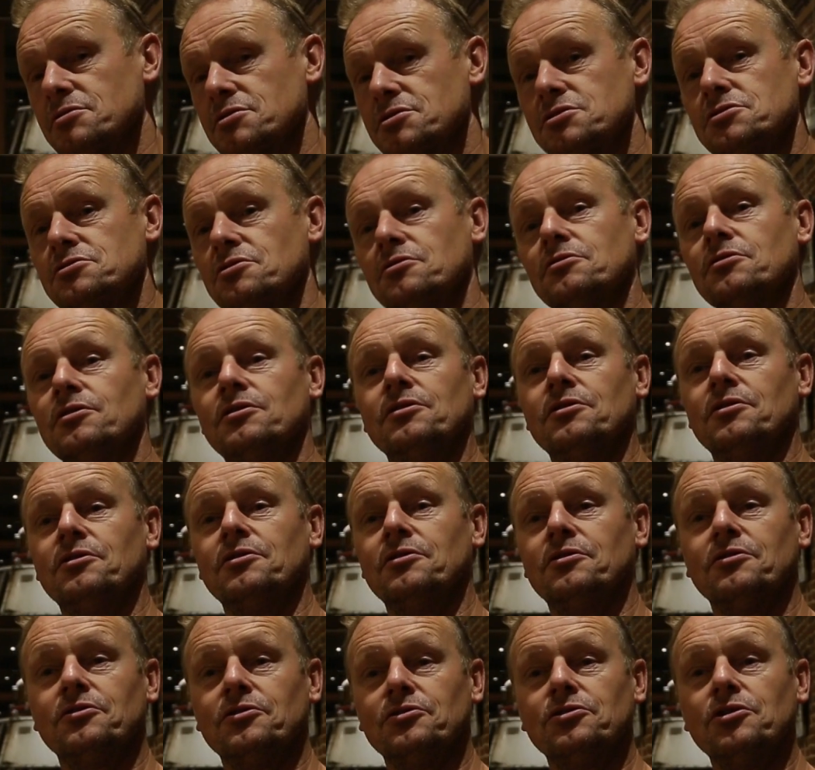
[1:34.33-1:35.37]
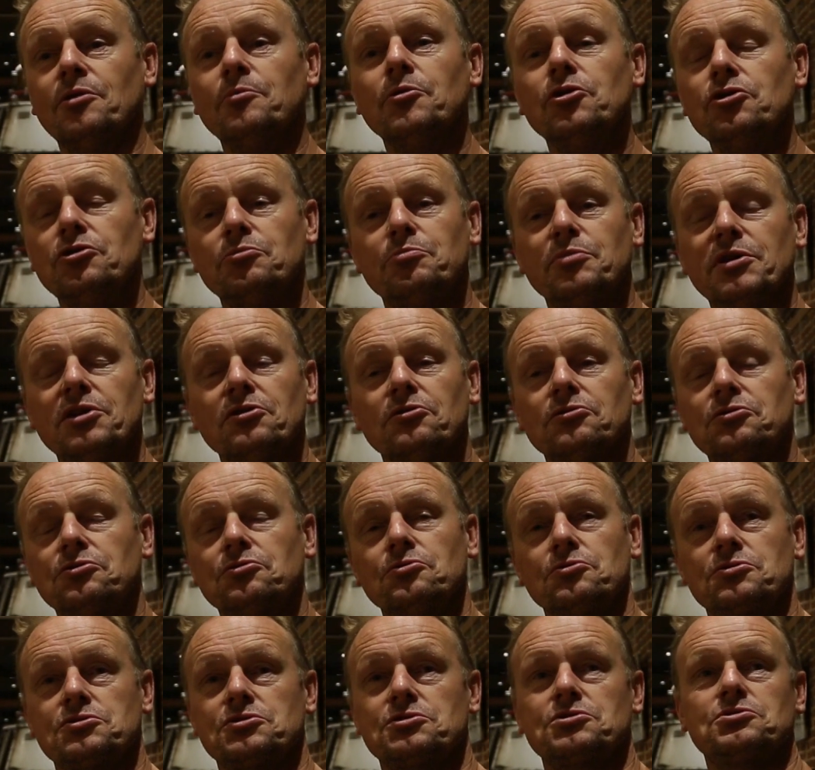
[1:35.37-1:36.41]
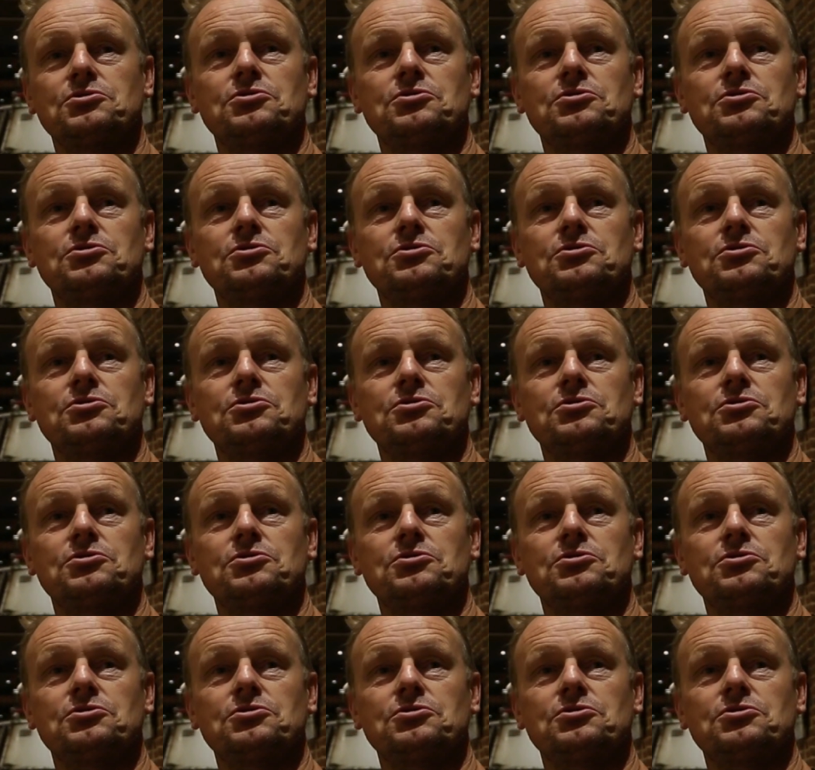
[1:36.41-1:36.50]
So the Menu Pineau took